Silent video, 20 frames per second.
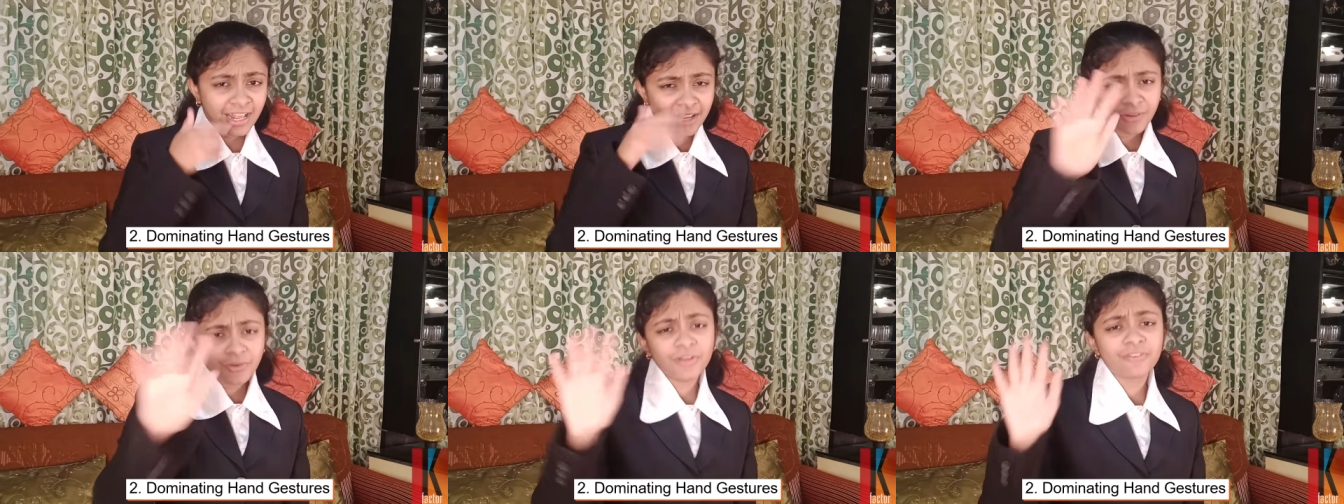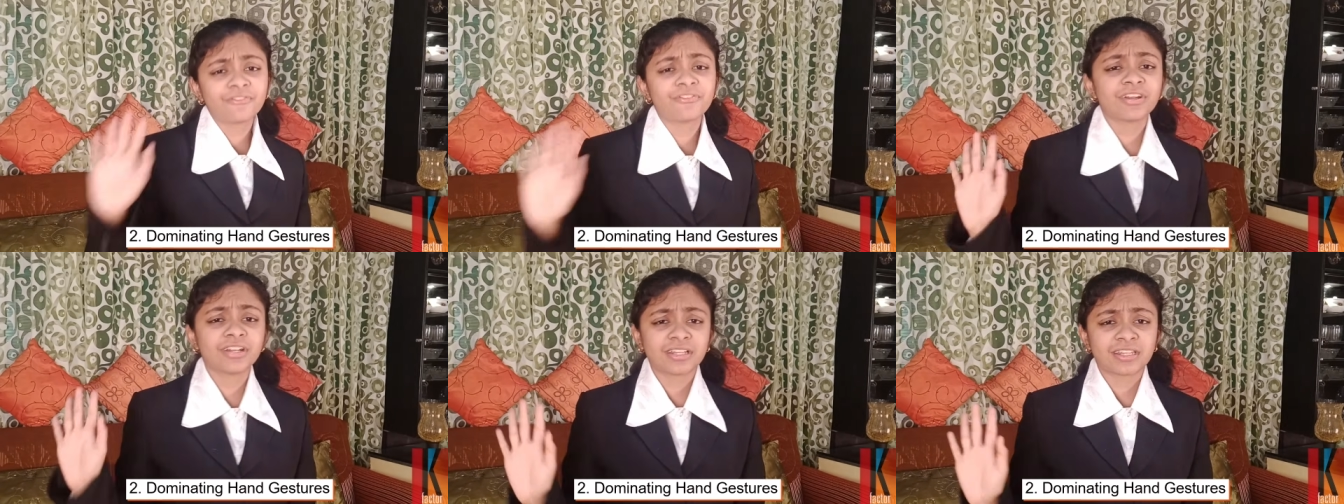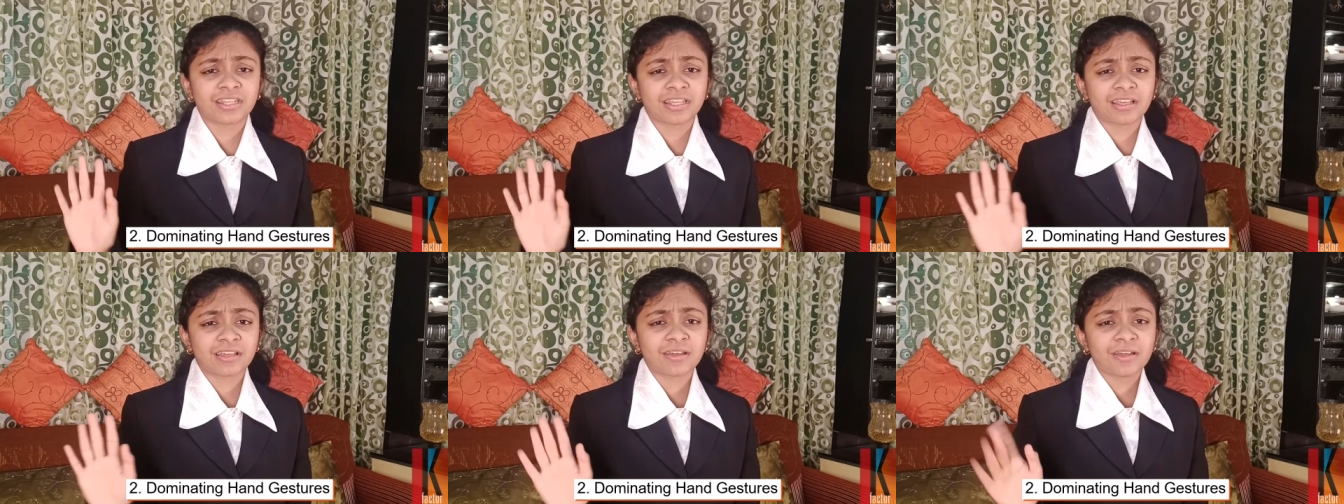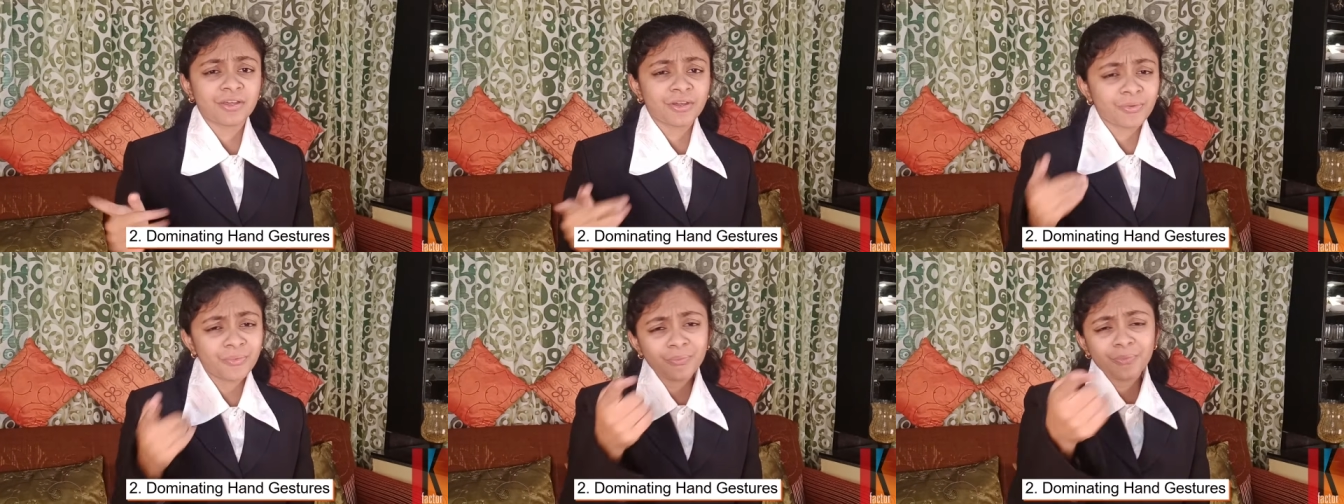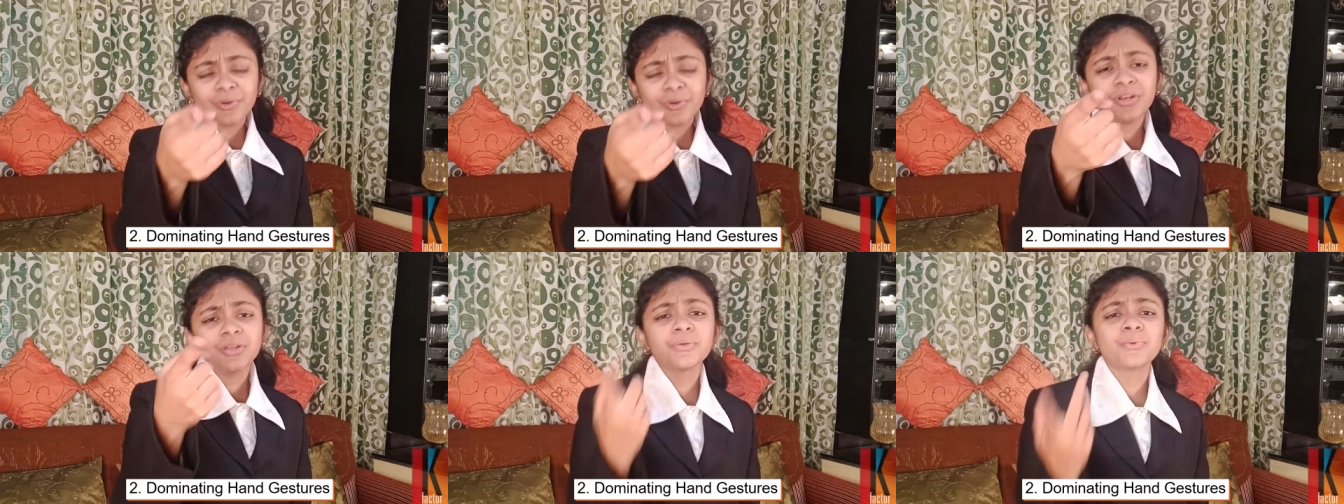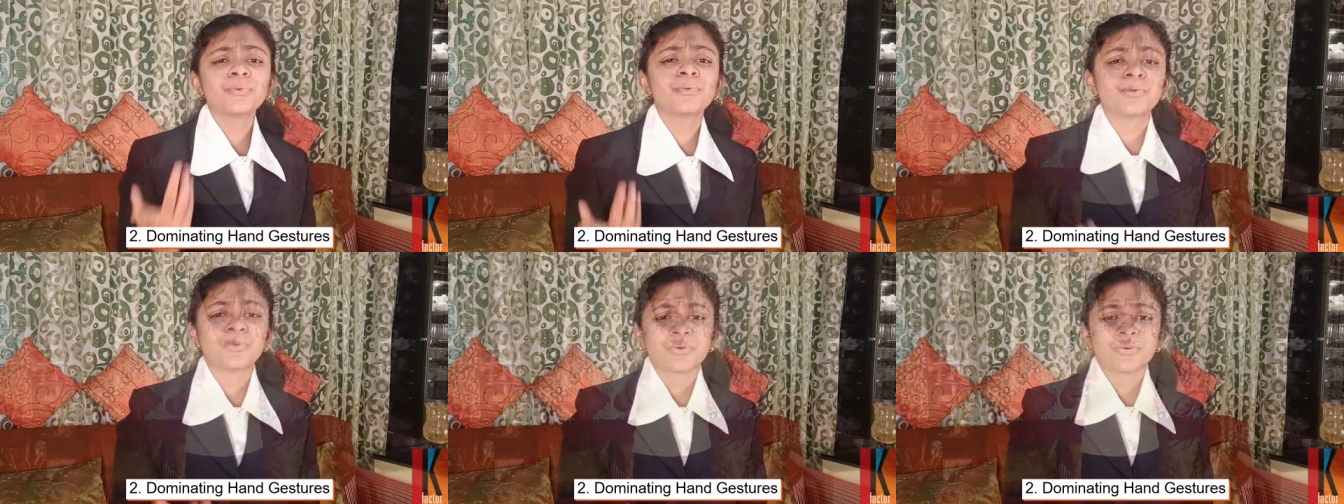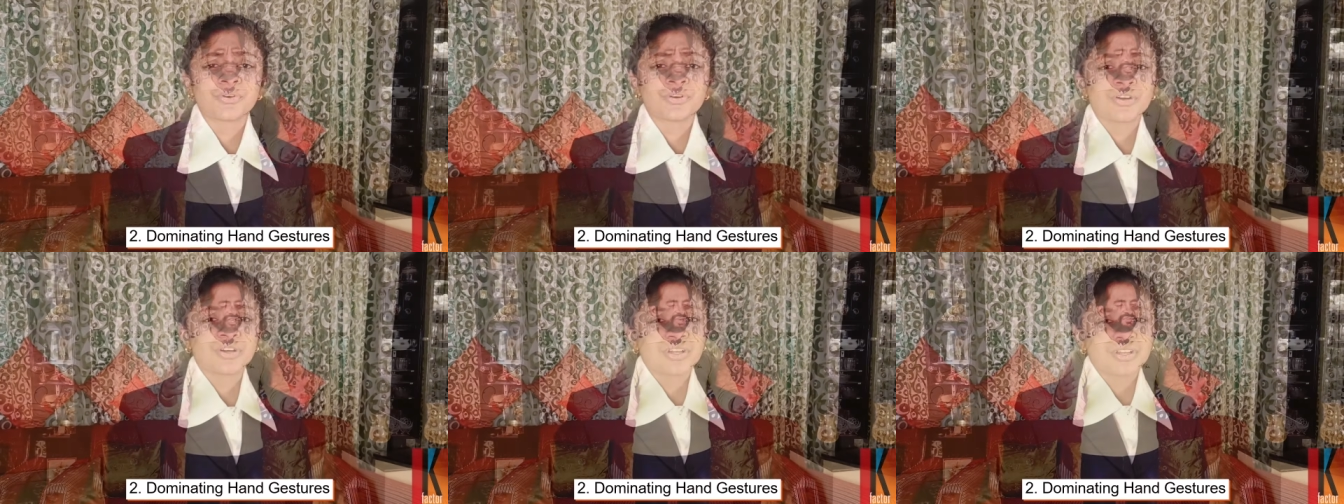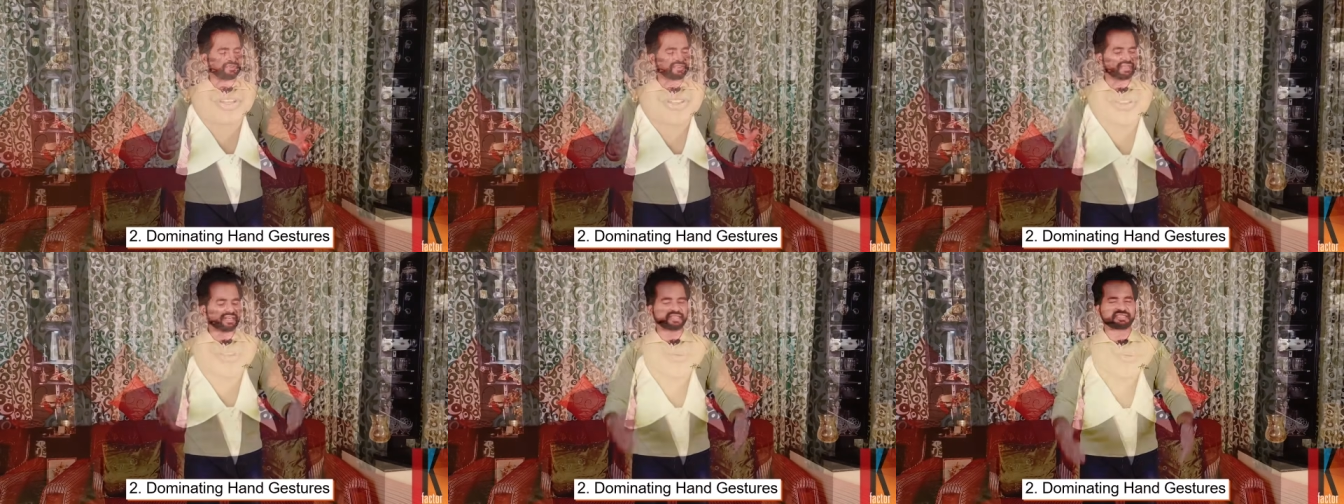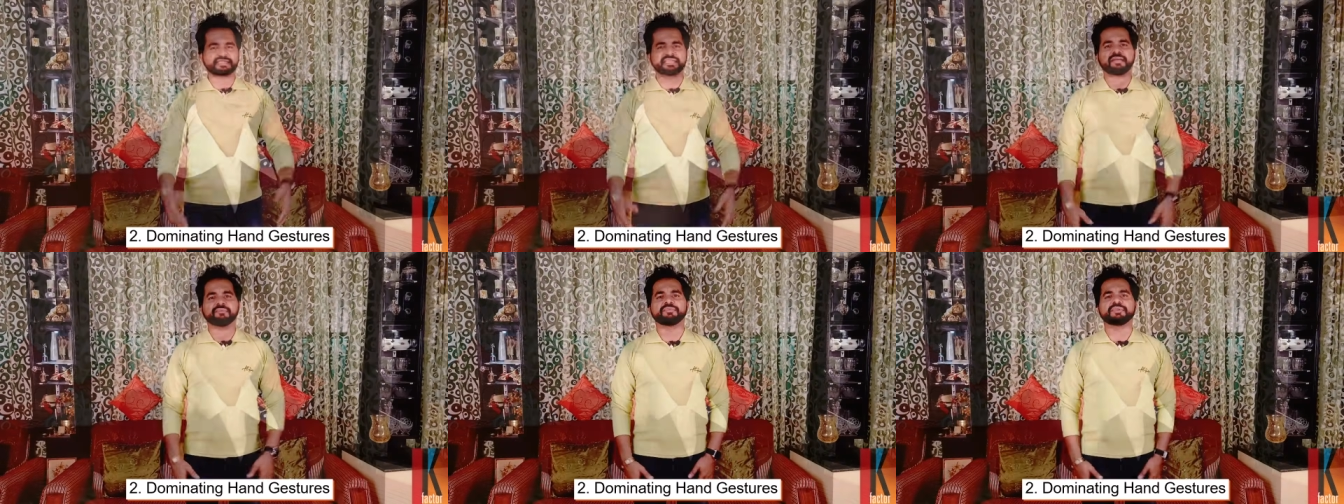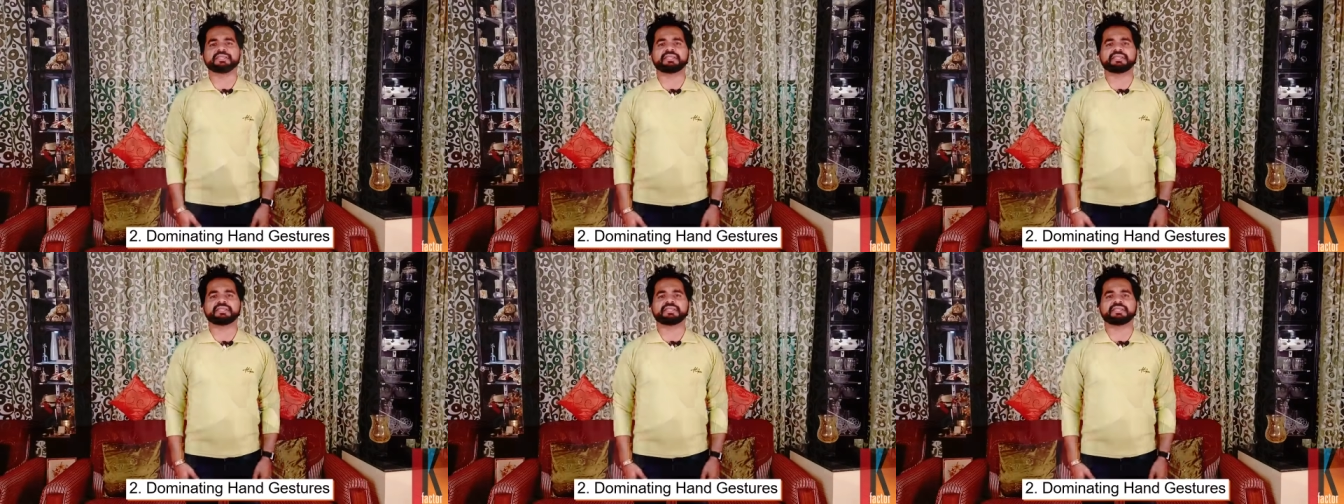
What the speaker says: hand gestures. I'll illustrate with an example.